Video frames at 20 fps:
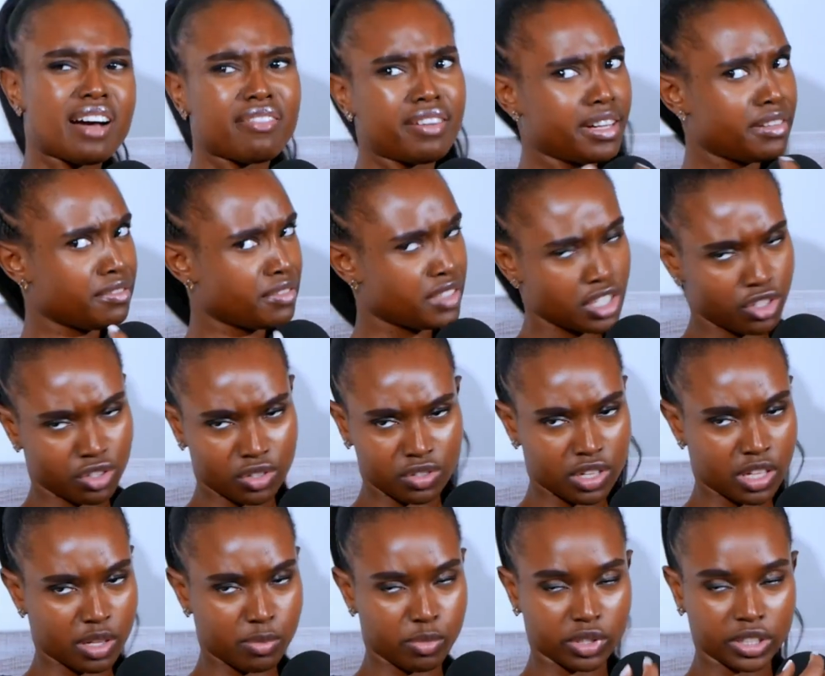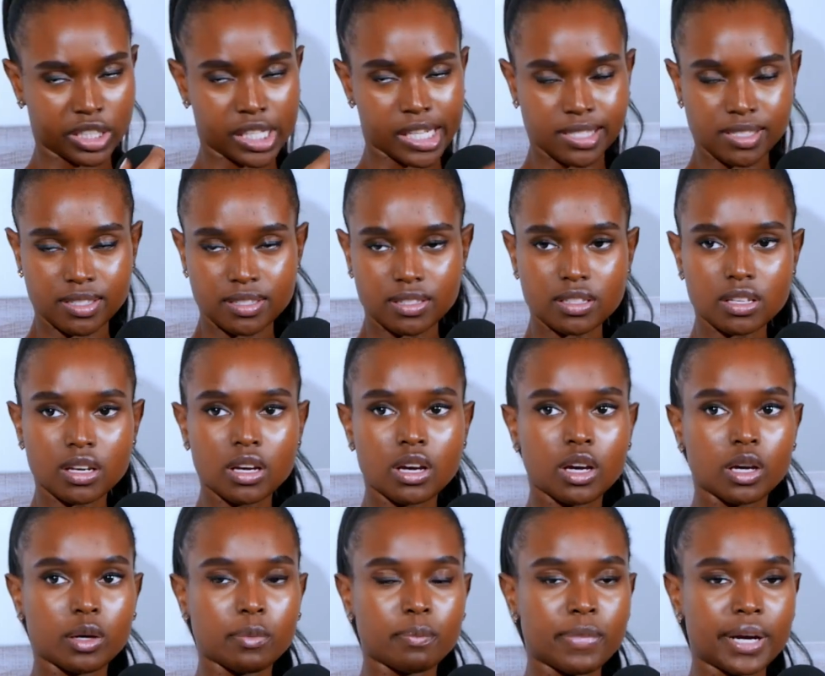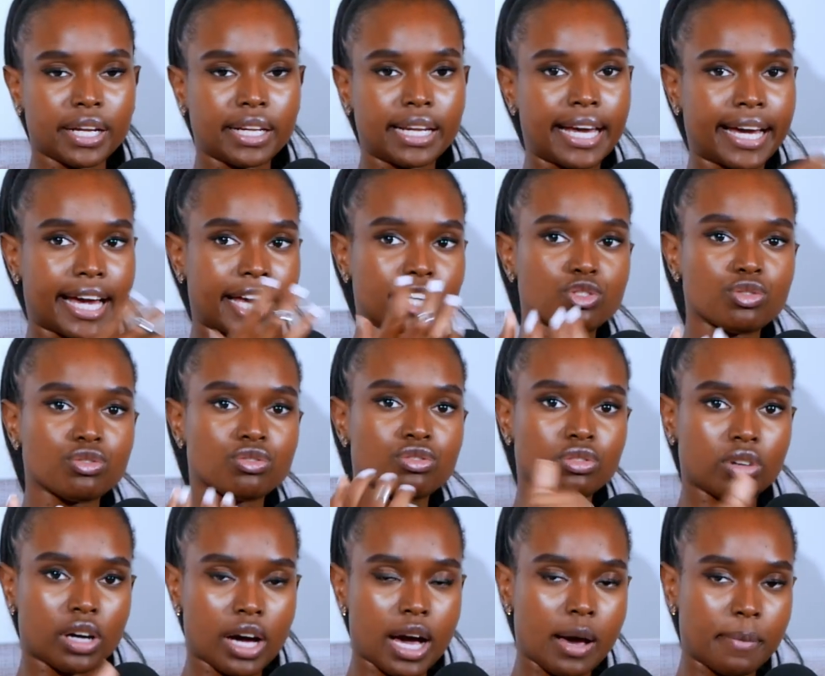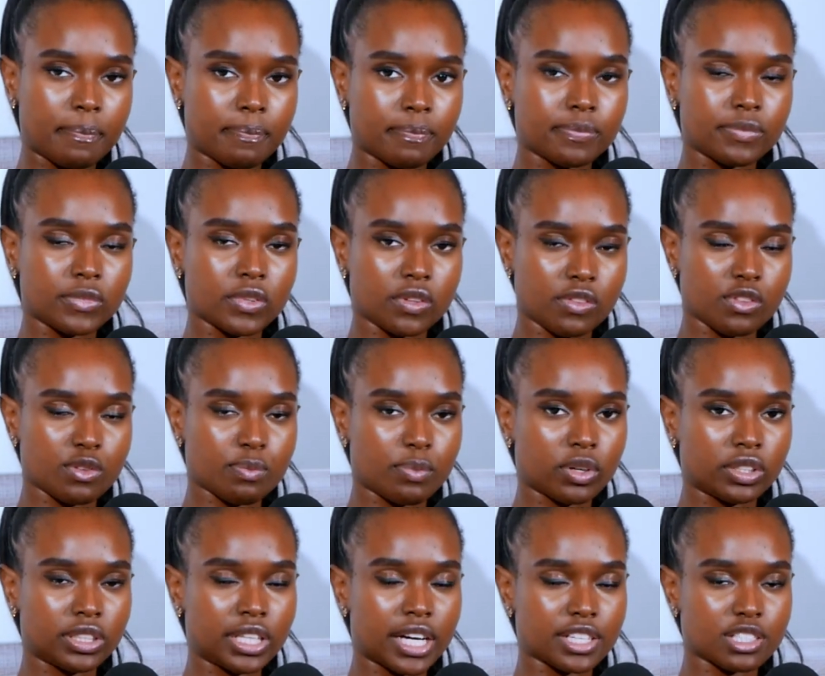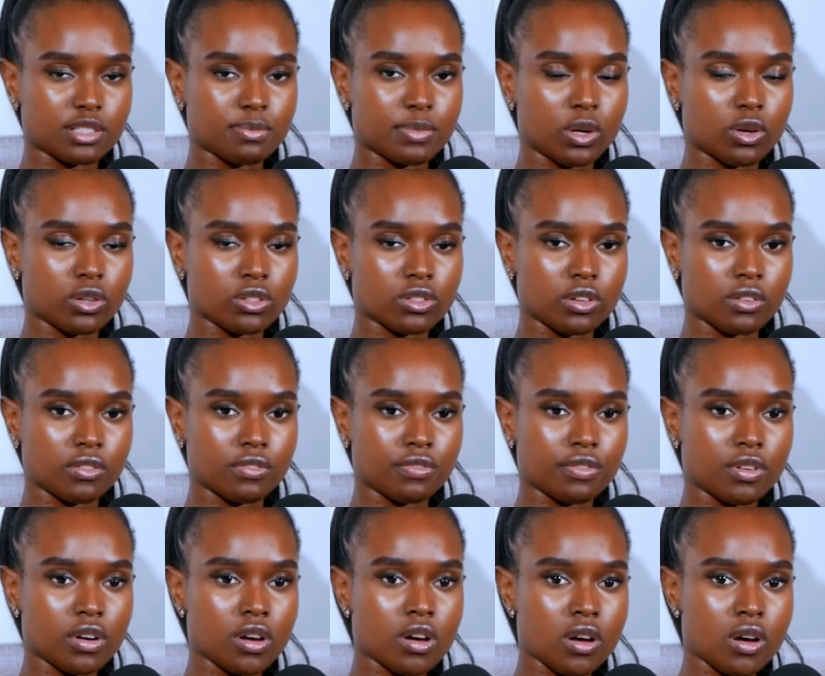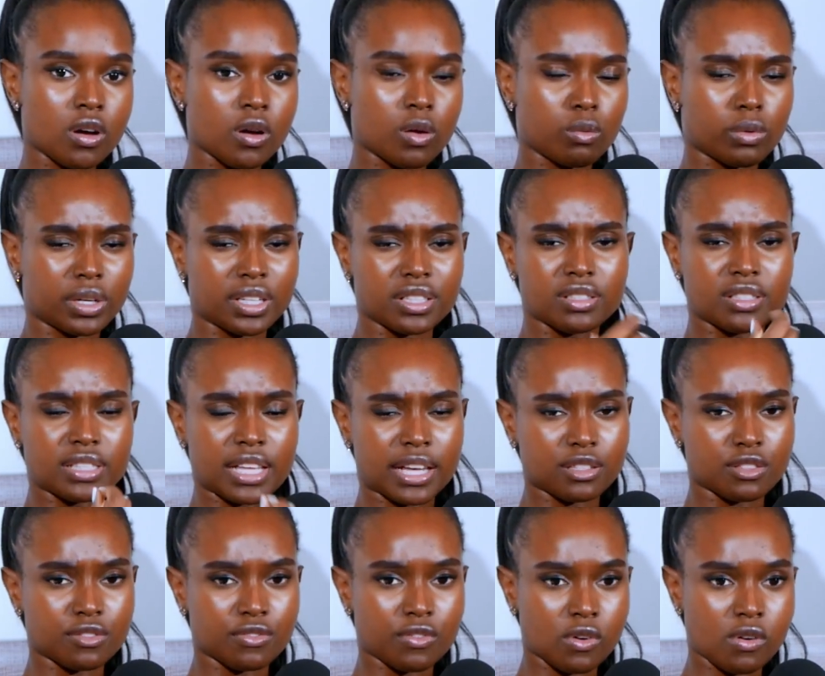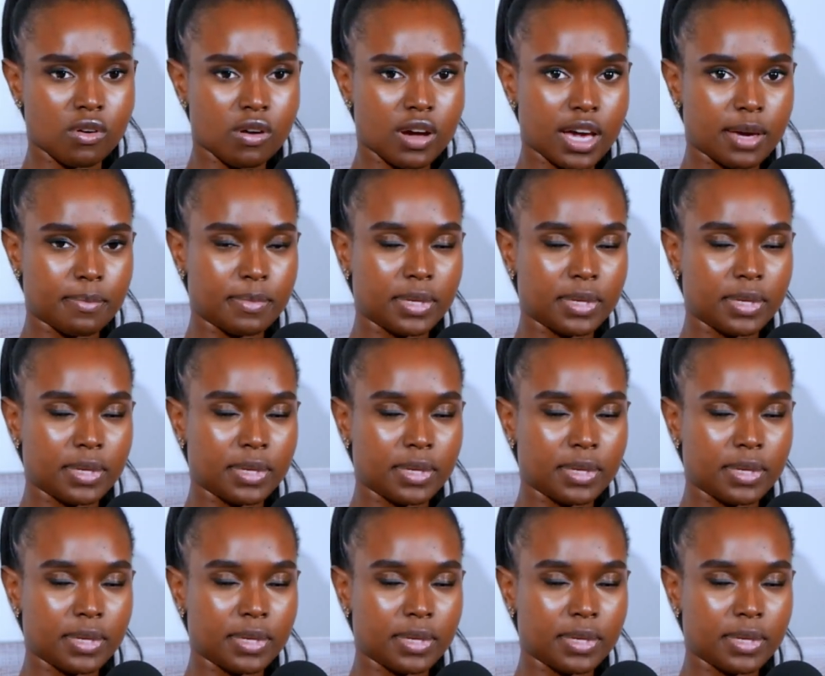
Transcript: I've had invitations to other podcasts, but like I choose to come to this podcast because of what it stands for.